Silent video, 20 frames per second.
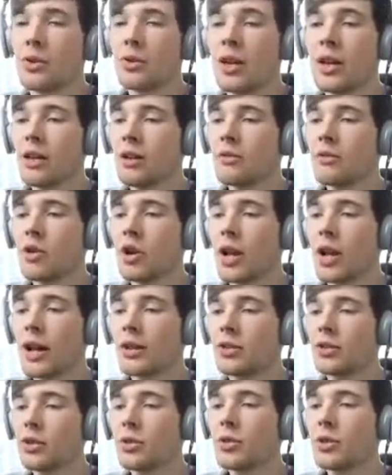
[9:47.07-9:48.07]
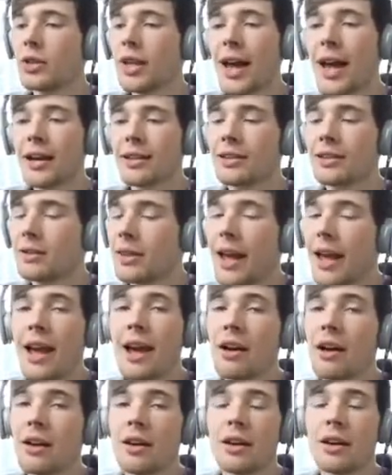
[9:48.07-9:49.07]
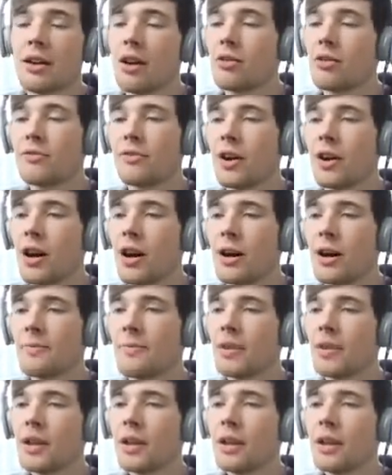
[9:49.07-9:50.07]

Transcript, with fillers: You think you've got like two stacks, they aren't going to go far.